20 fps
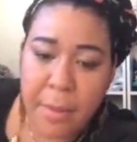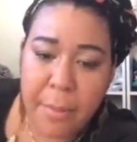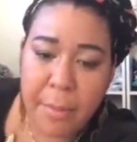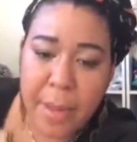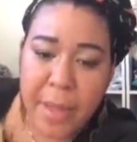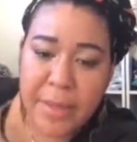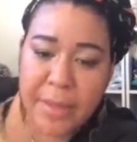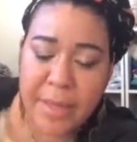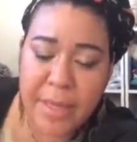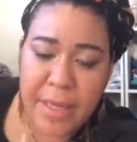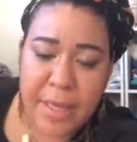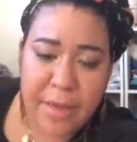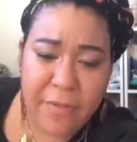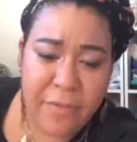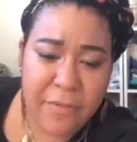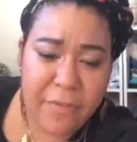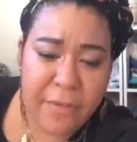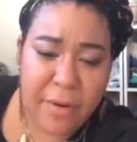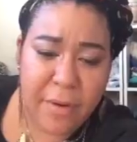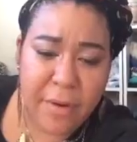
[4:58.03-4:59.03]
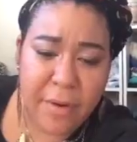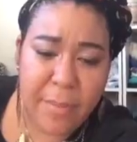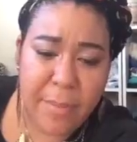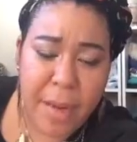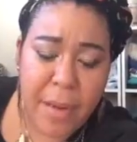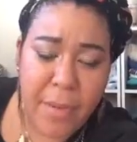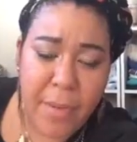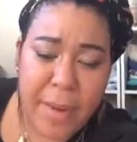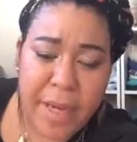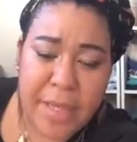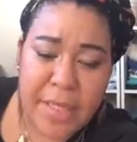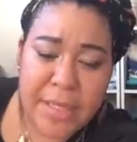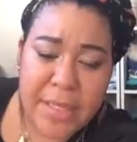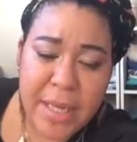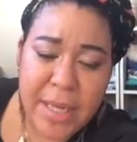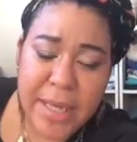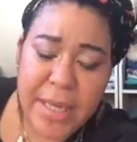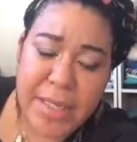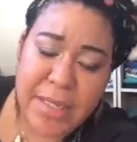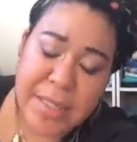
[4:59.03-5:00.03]
my thing for my waist.
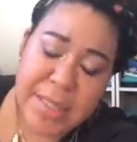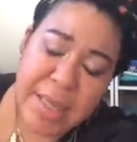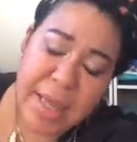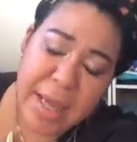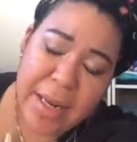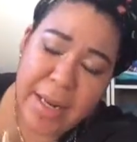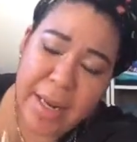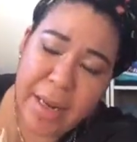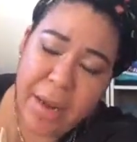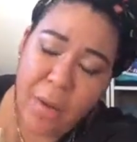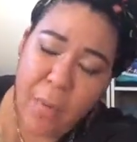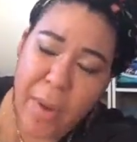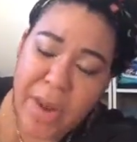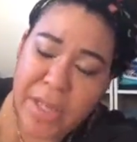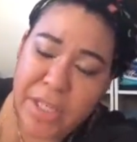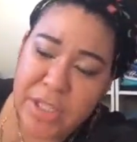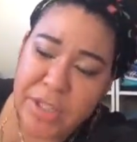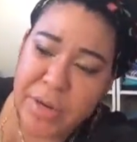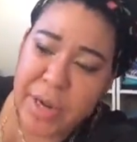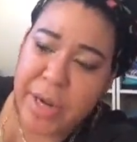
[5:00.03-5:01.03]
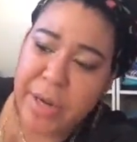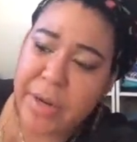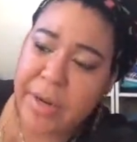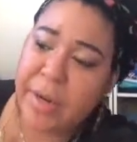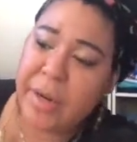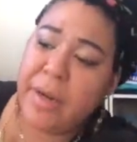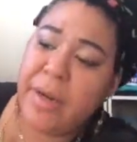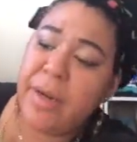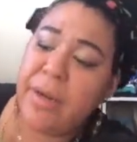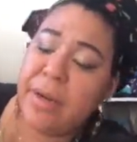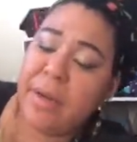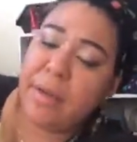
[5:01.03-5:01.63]
I guess it's kind of like a waist trainer,